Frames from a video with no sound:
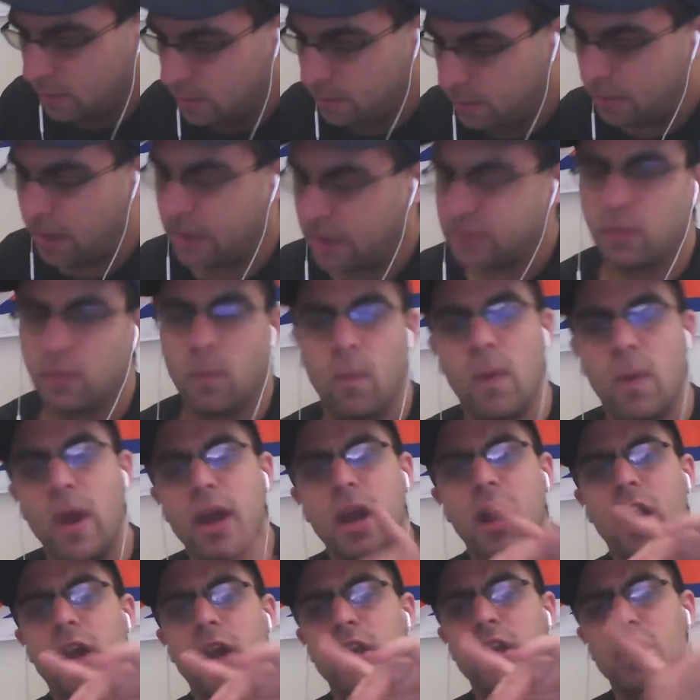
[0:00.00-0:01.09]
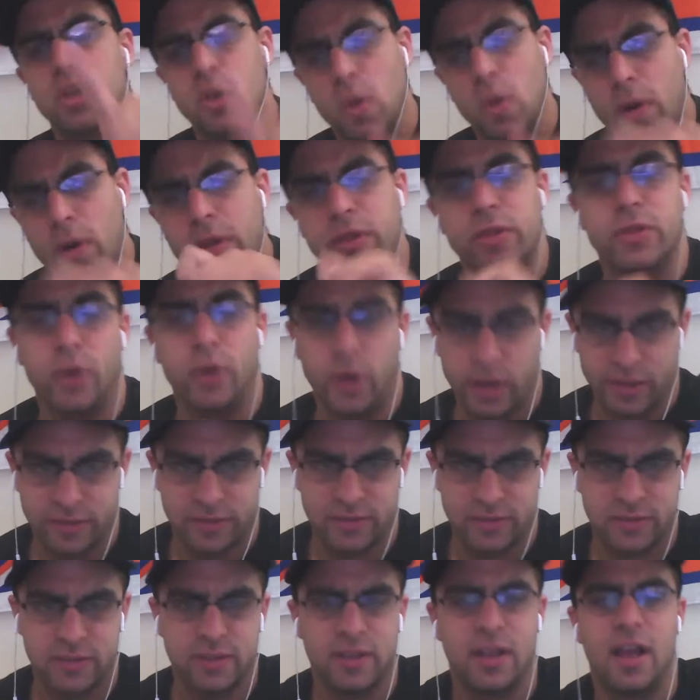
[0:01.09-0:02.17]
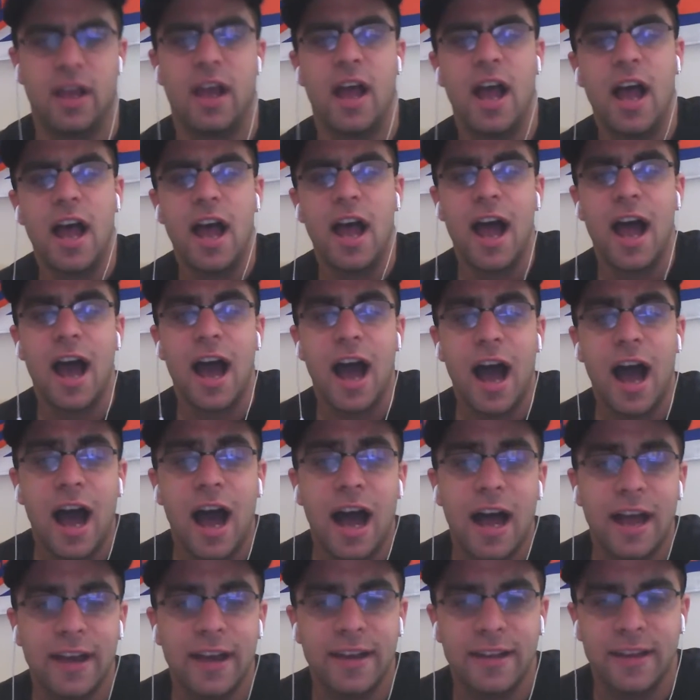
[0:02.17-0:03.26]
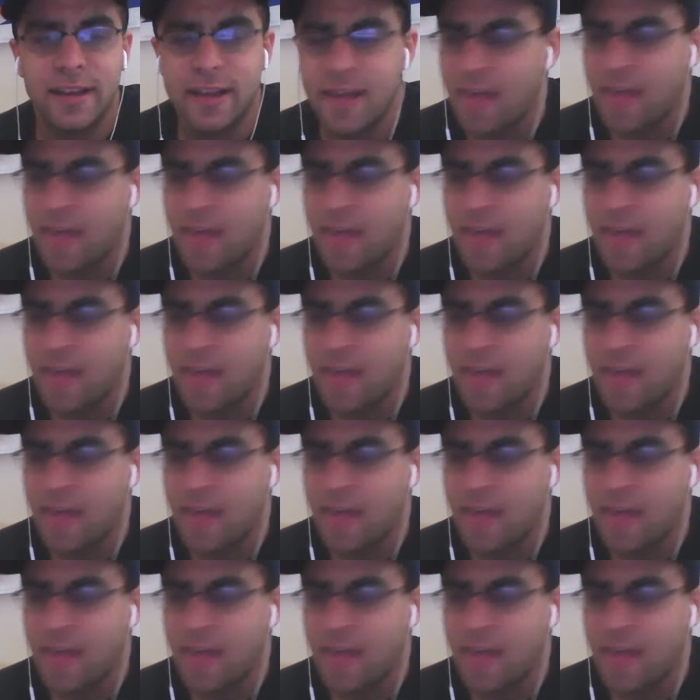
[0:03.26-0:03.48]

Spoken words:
But what are your thoughts on